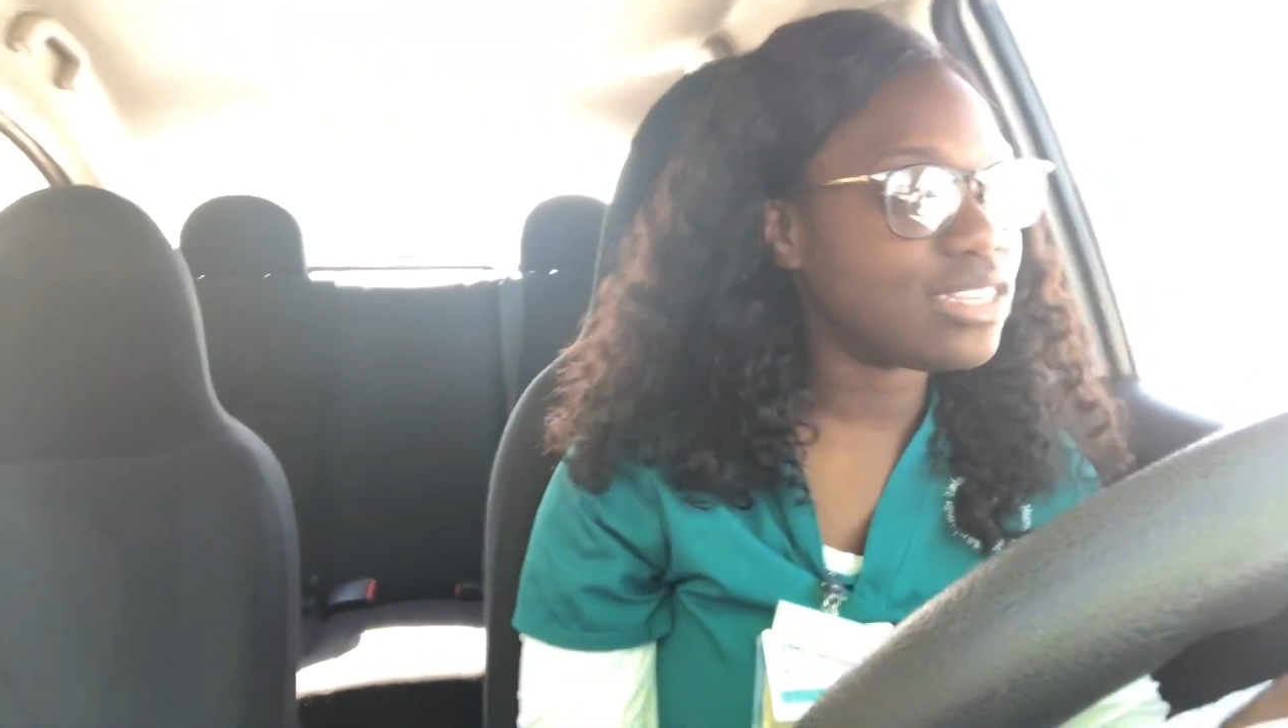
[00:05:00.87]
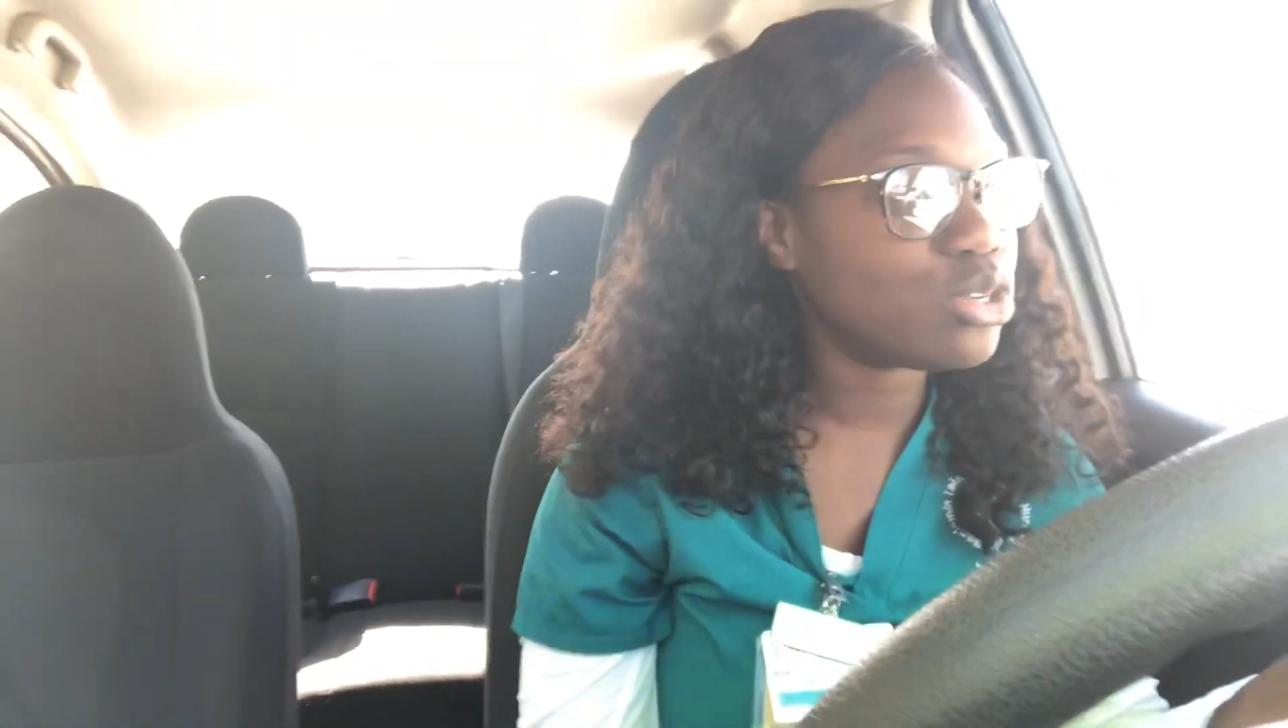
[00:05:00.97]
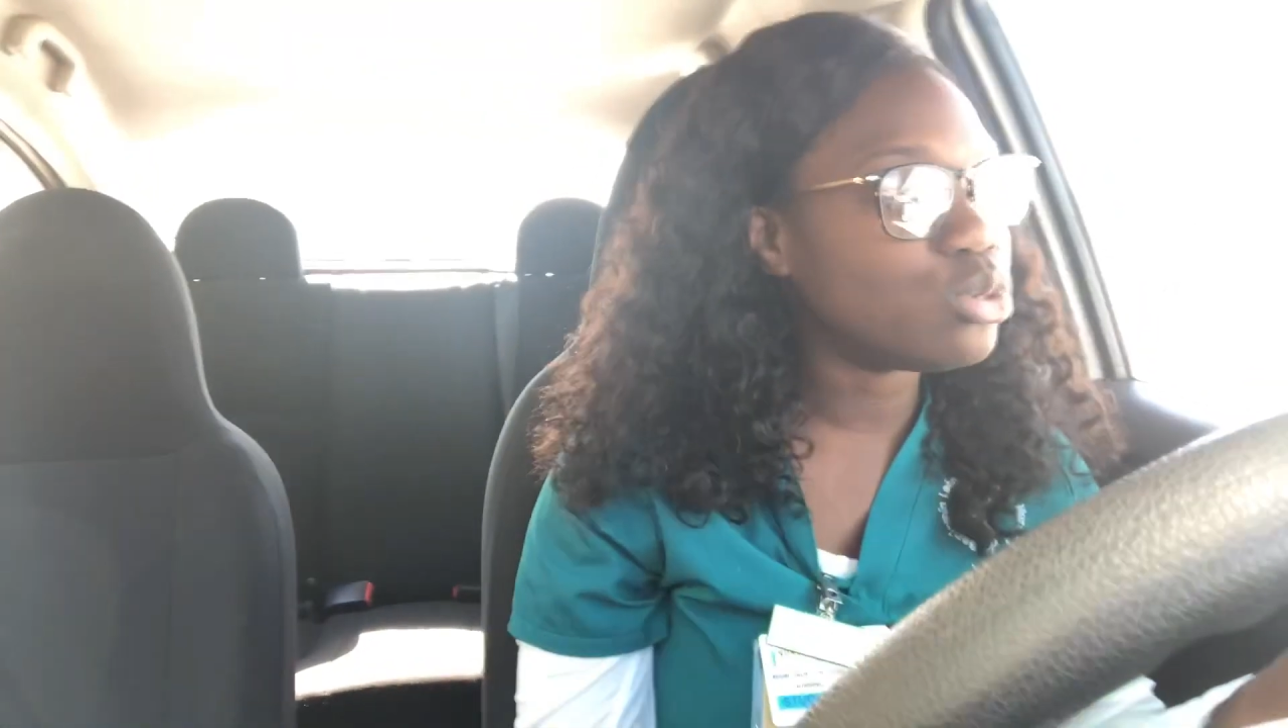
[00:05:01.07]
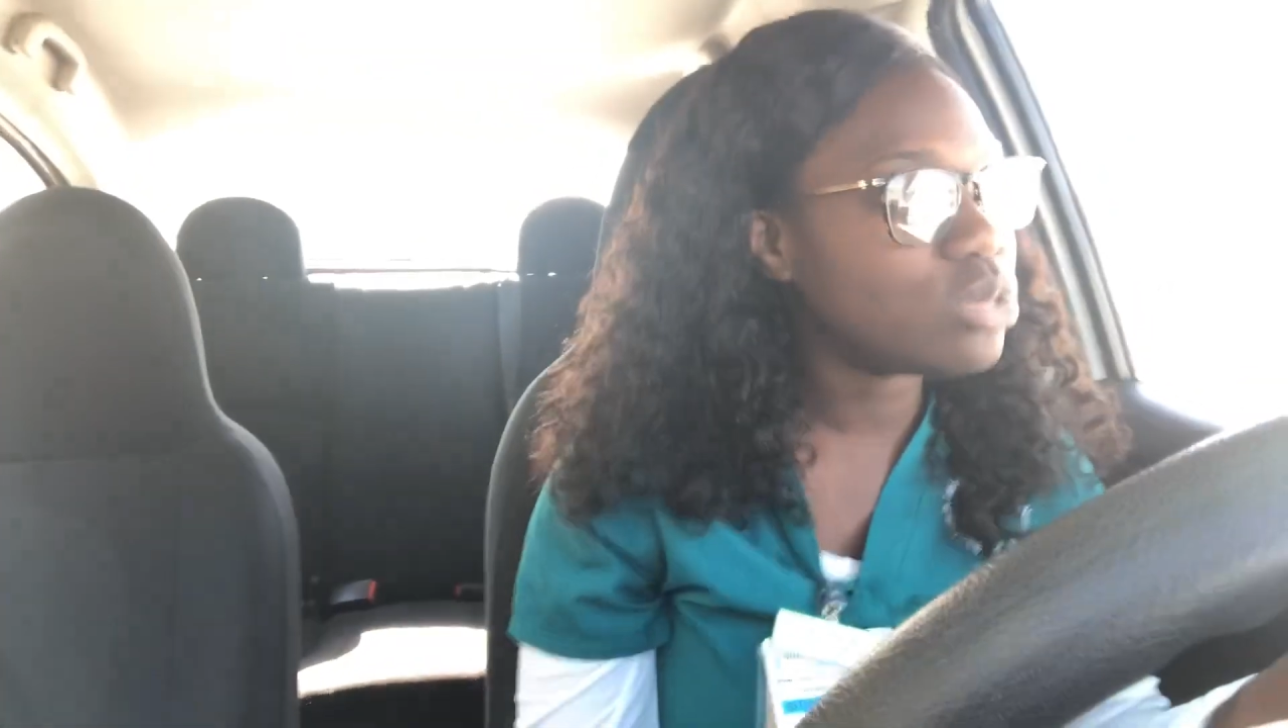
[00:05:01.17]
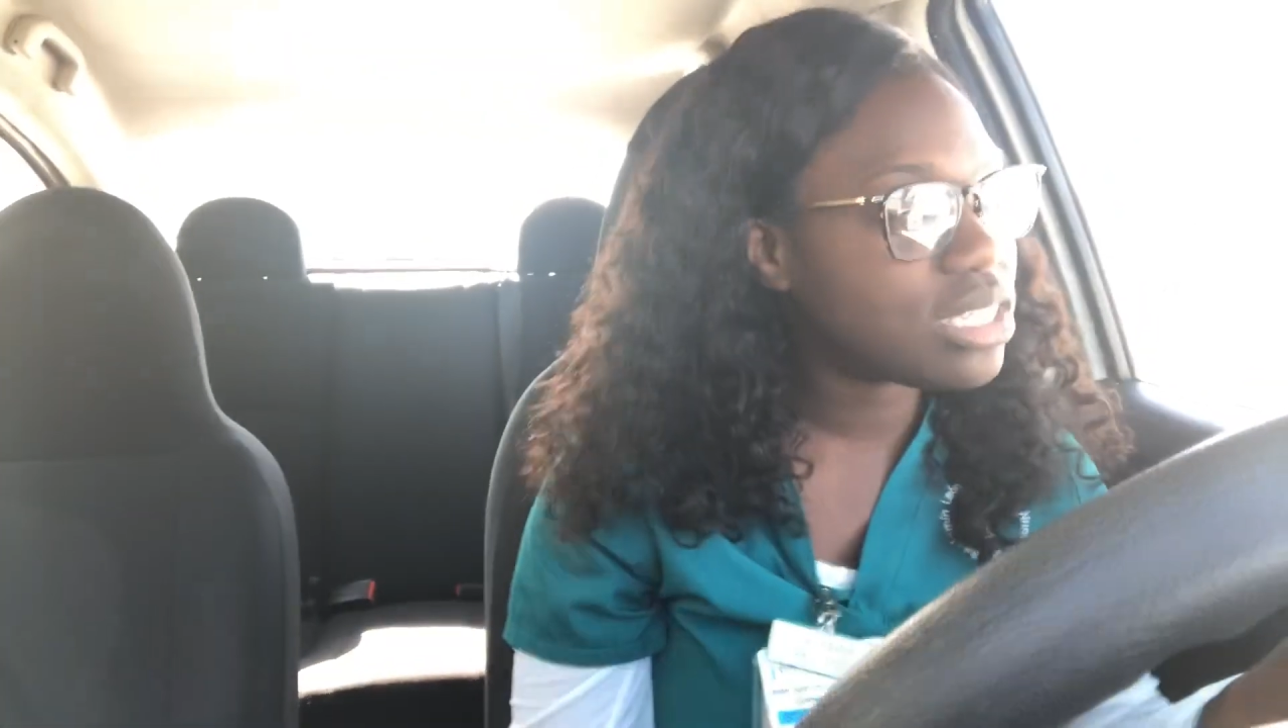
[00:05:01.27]

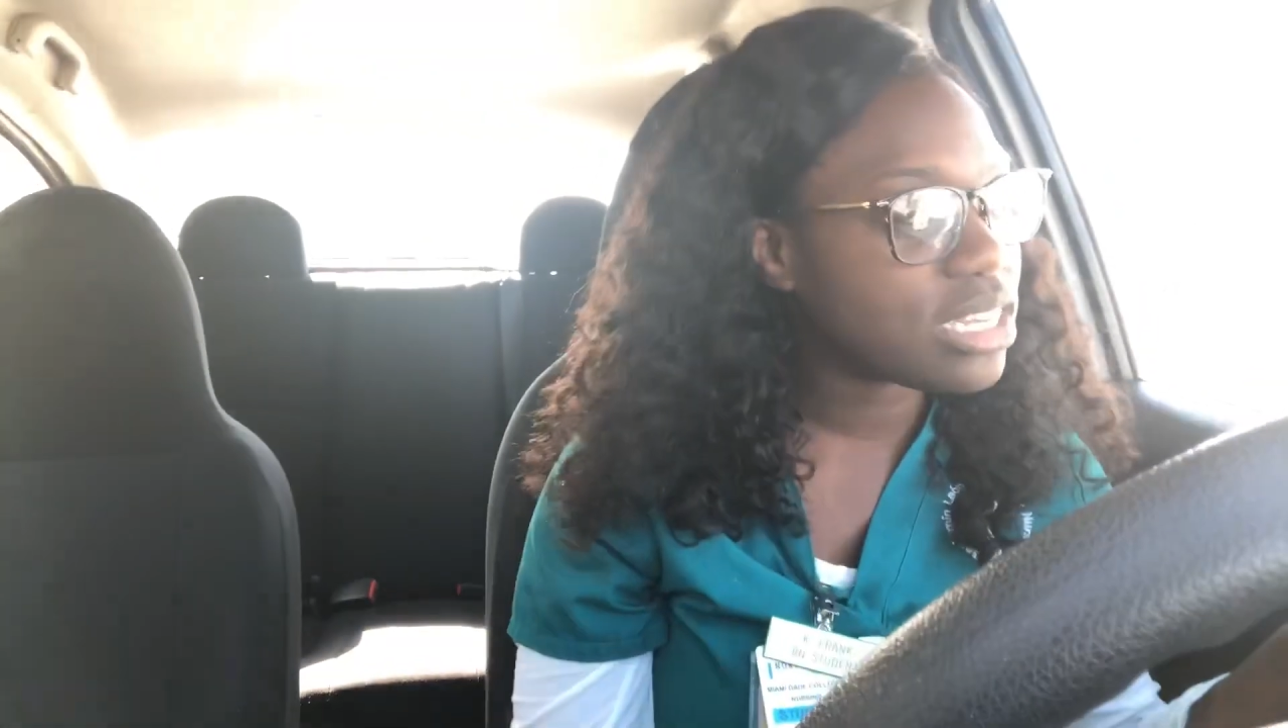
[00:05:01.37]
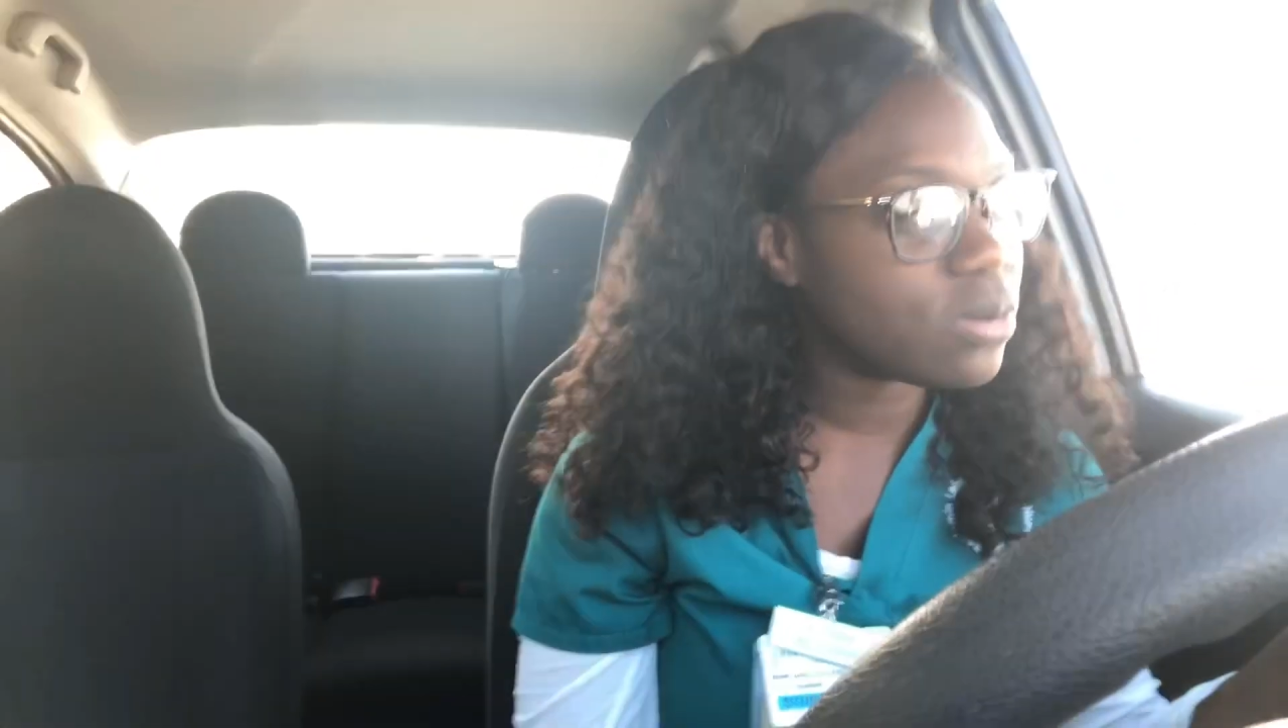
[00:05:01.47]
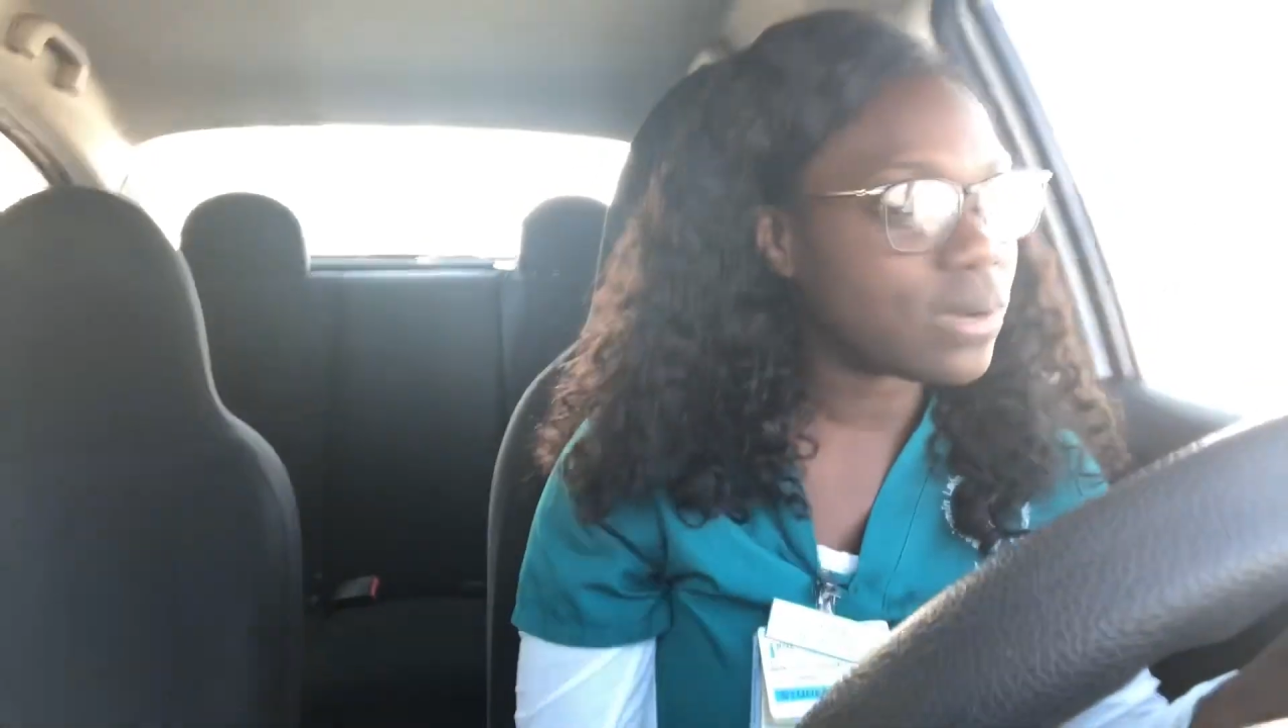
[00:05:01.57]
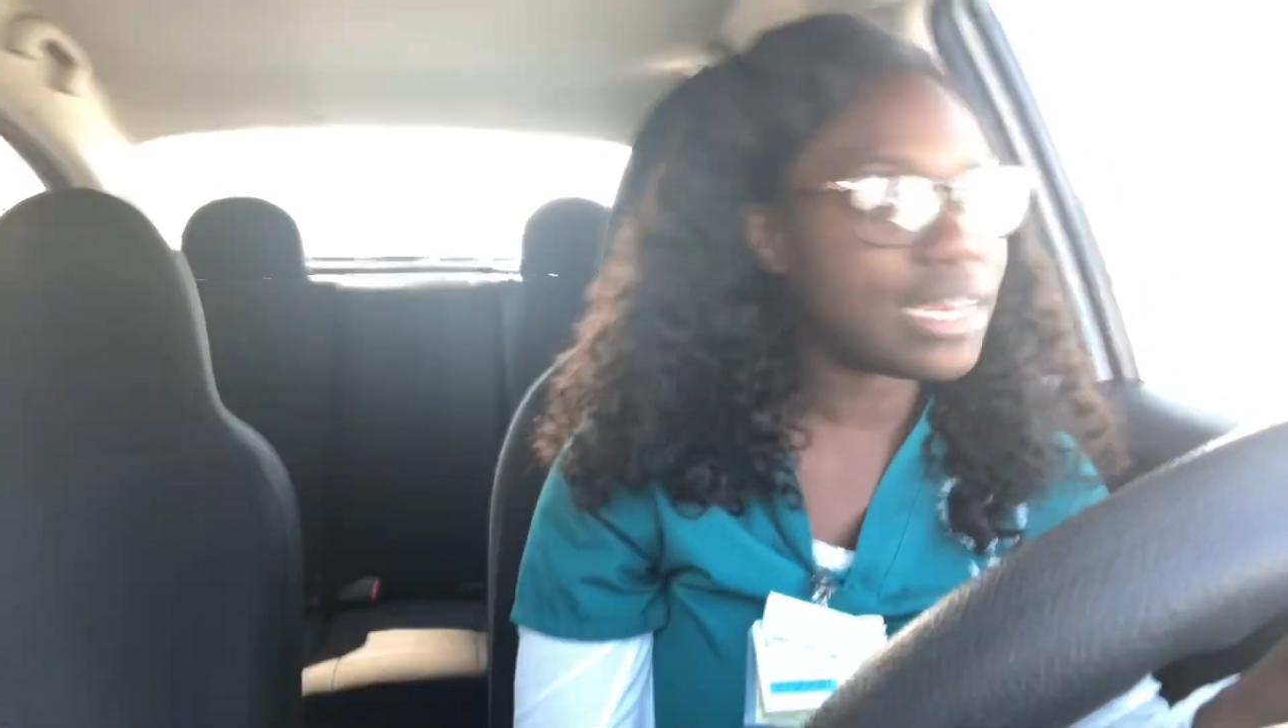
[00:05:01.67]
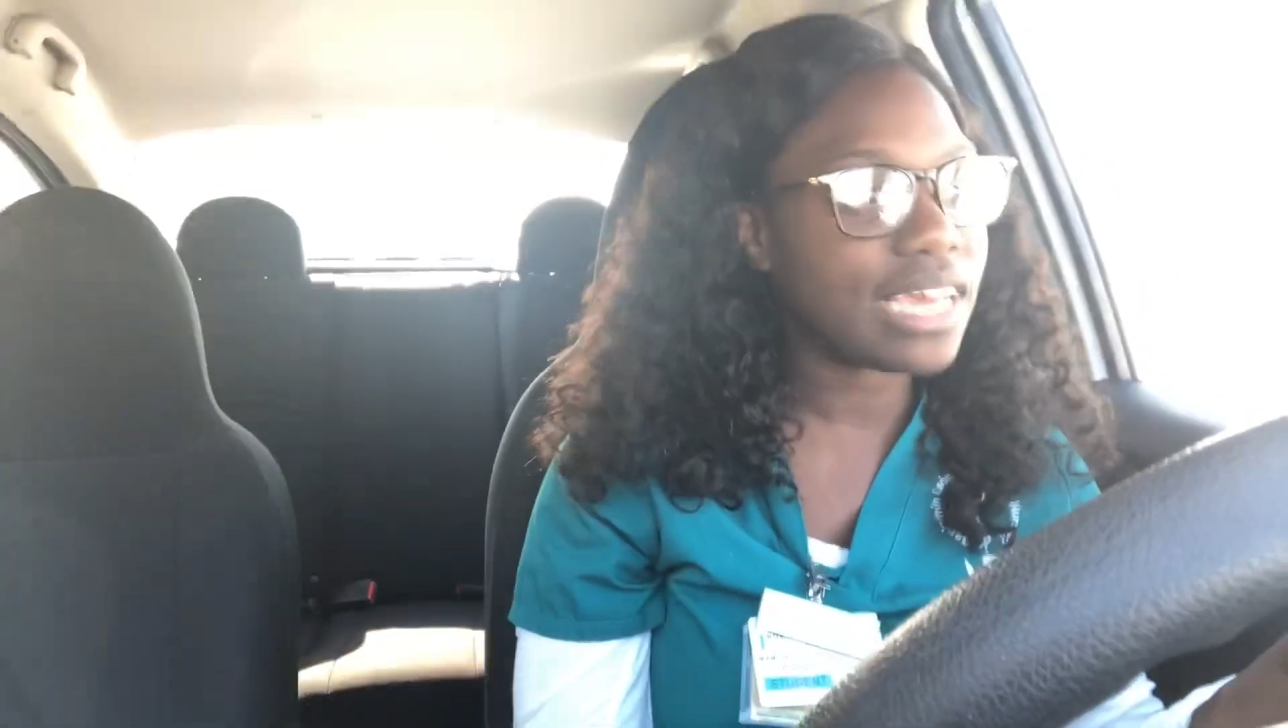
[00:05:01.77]
to see what